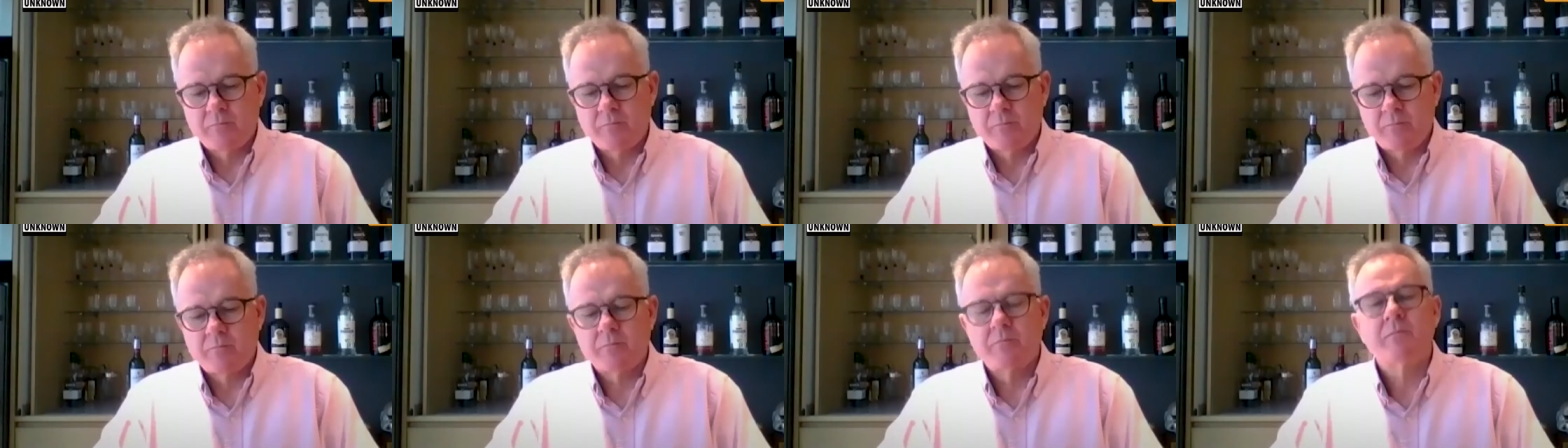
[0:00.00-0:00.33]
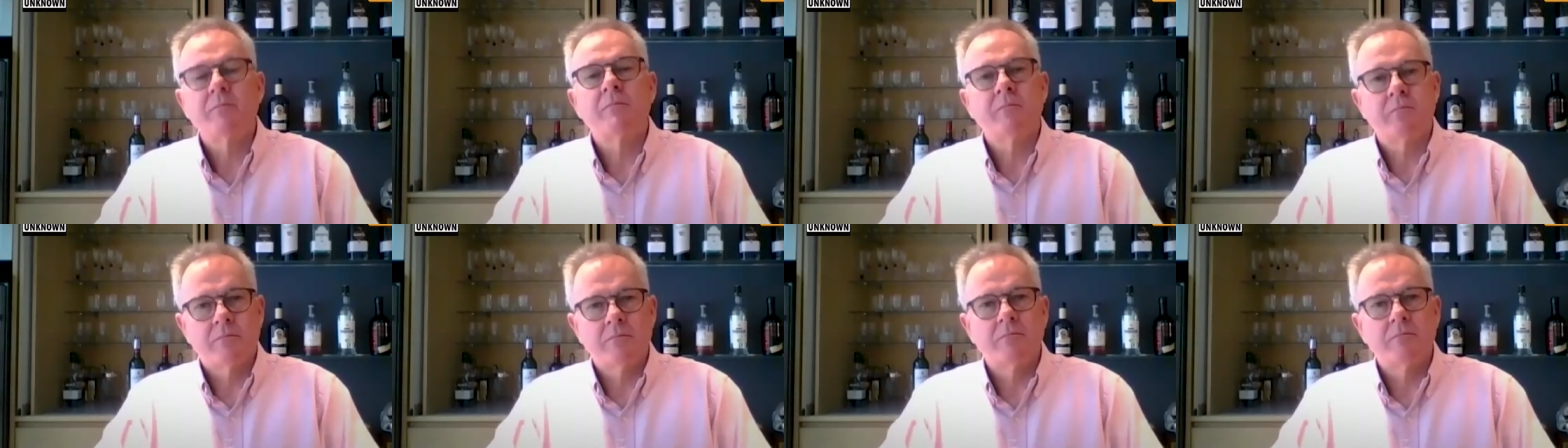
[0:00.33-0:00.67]
and it
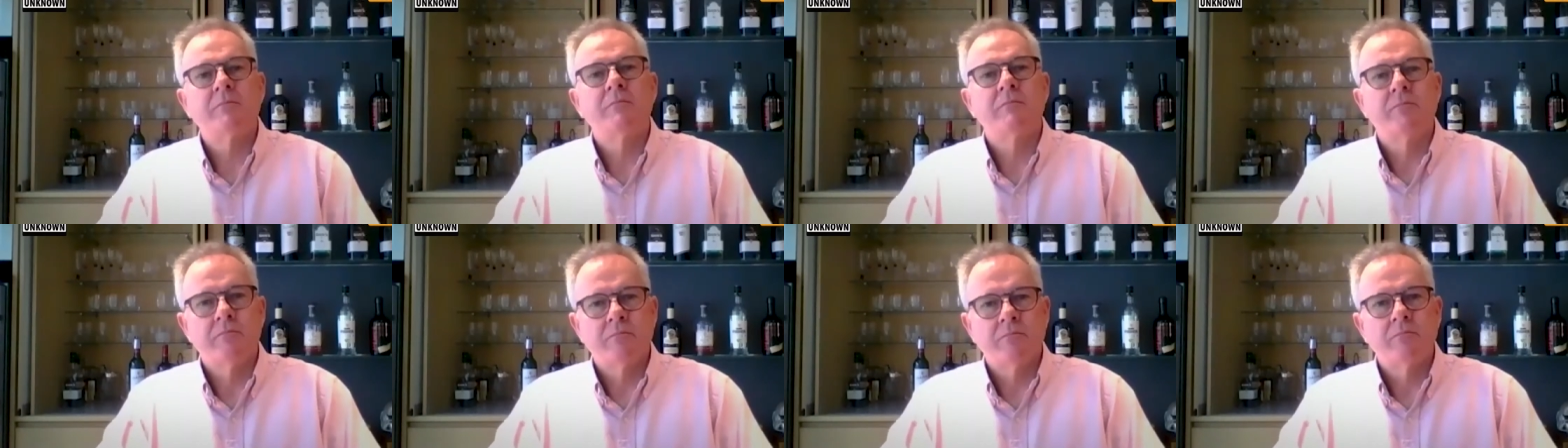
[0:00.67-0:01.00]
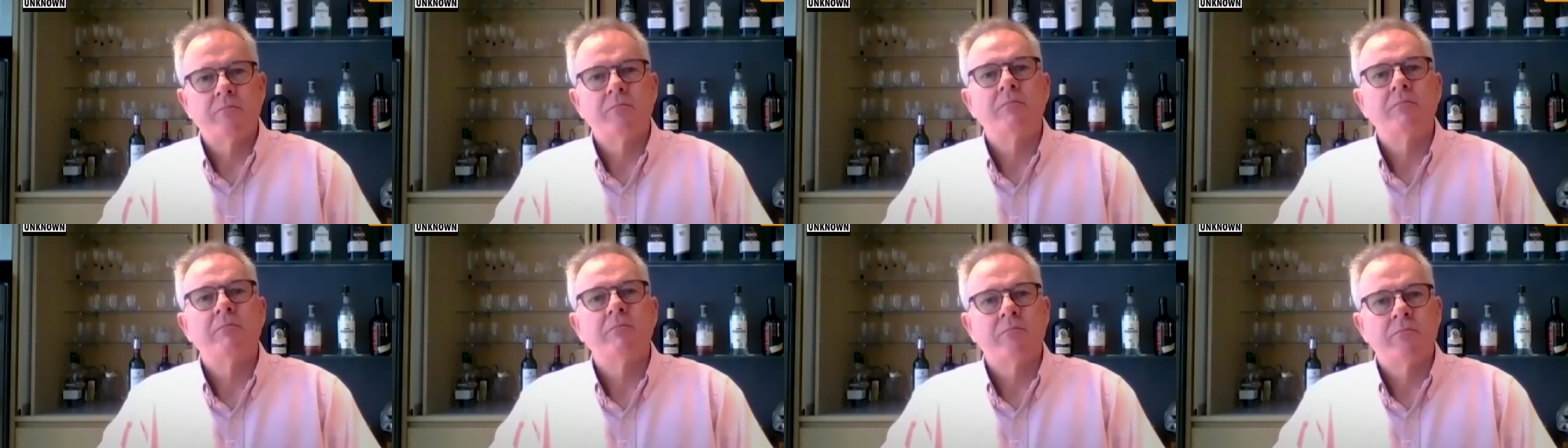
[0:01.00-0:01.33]
was a, a,
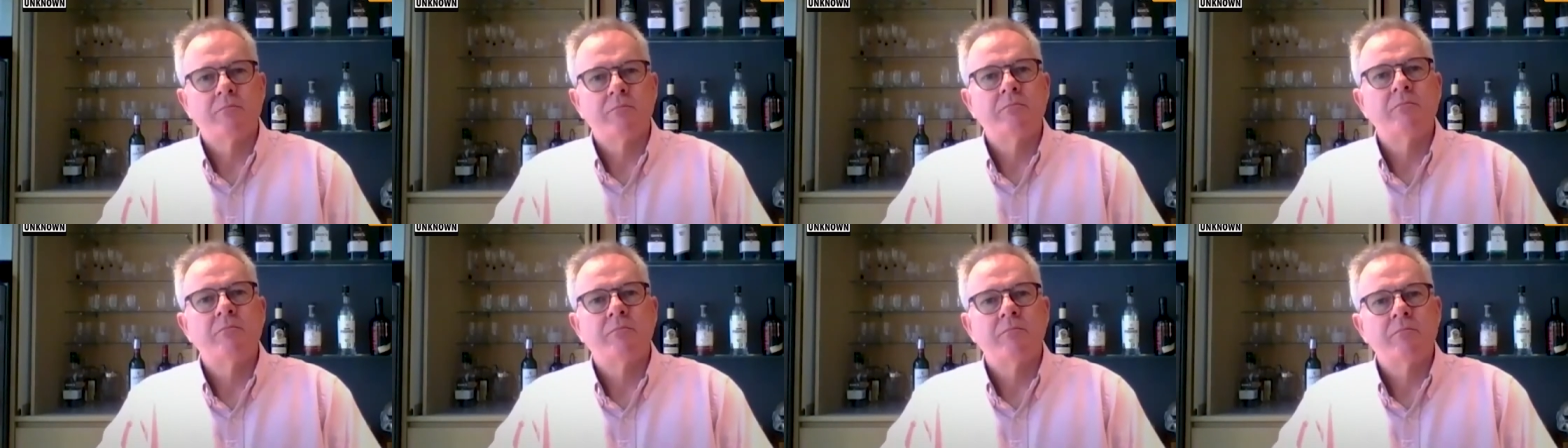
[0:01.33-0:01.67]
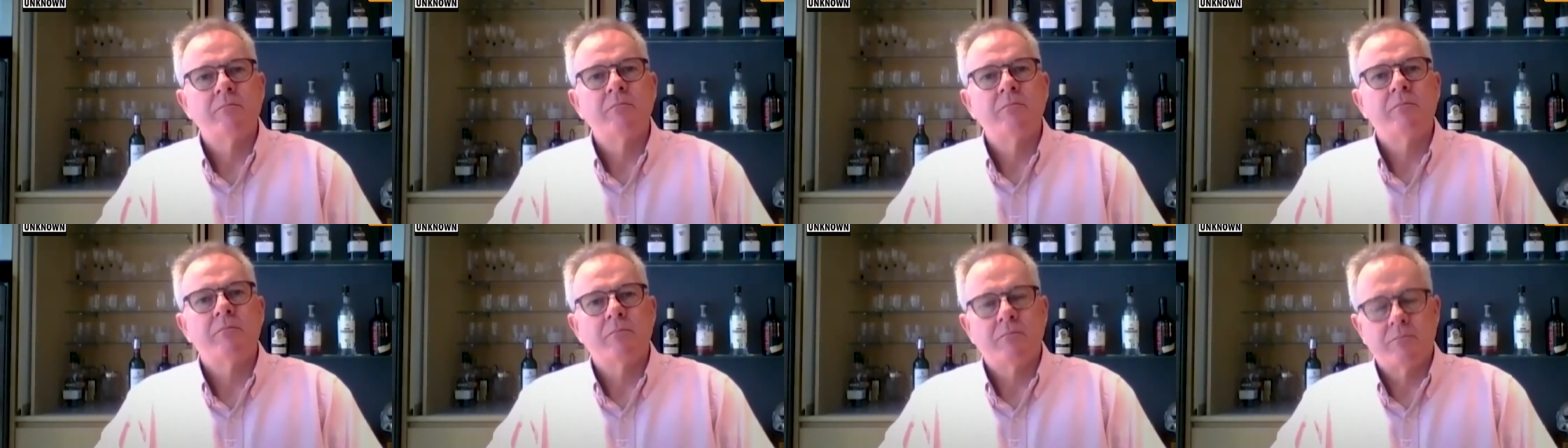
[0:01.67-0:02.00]
great way to
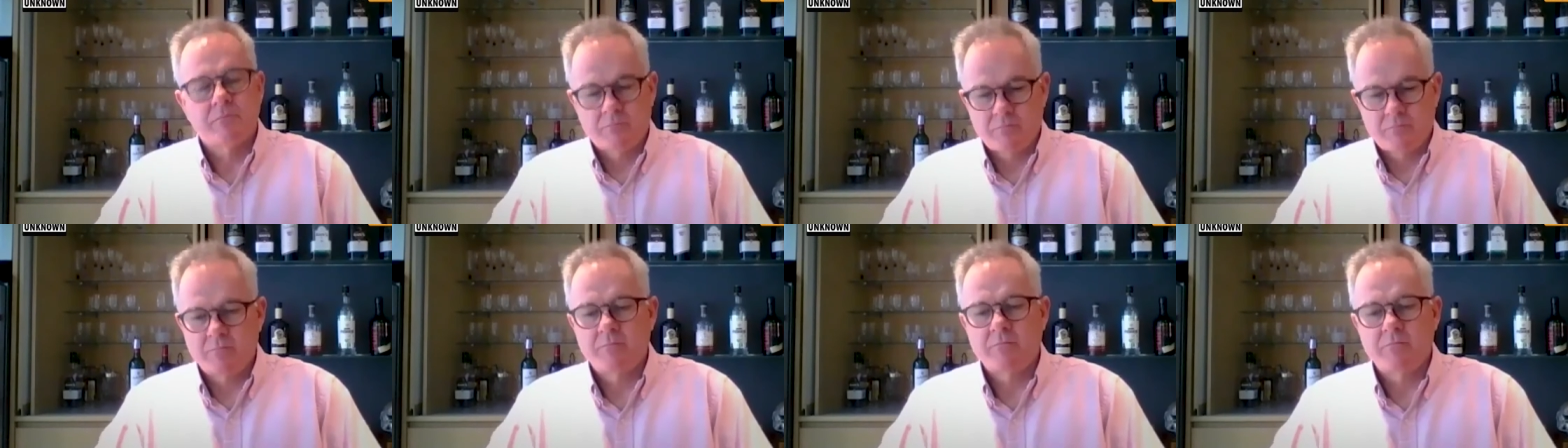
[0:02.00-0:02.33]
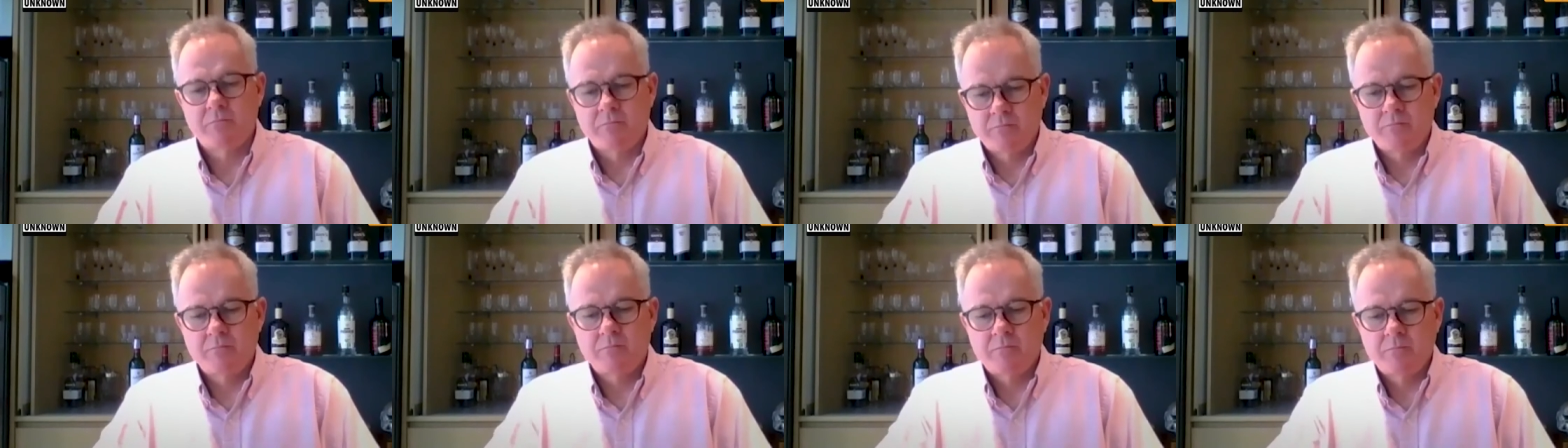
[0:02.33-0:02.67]
distract from some of
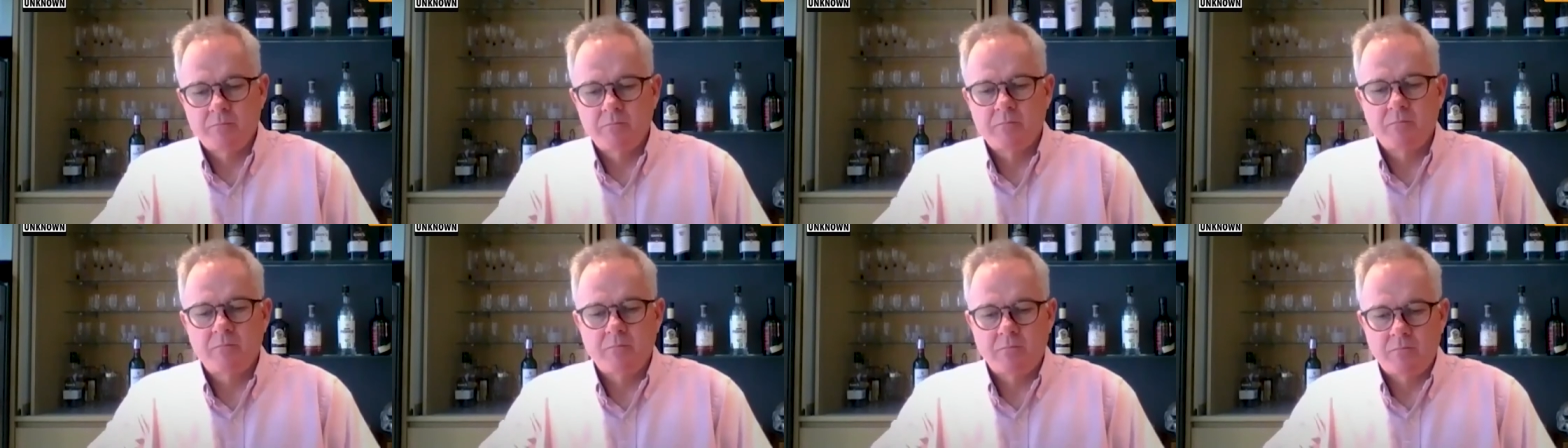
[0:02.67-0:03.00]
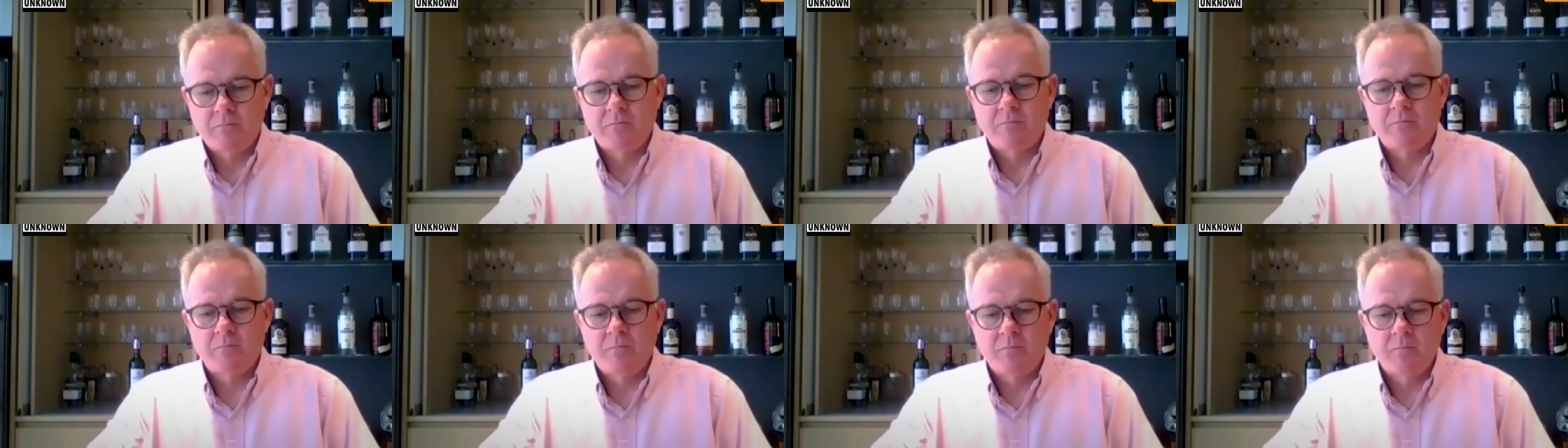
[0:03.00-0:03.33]
the other
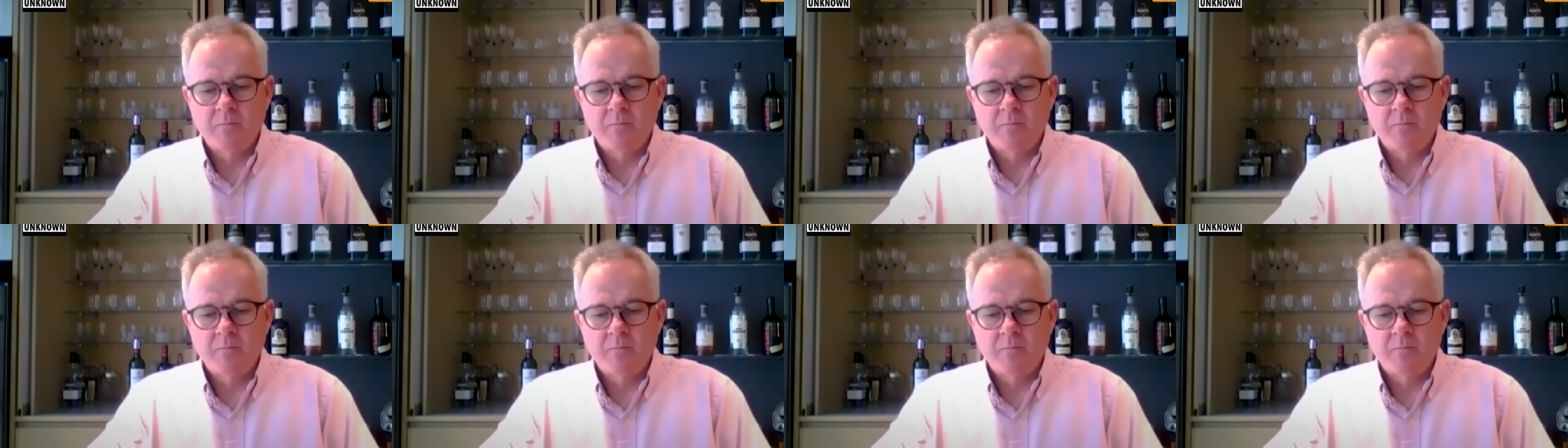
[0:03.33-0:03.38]
problems.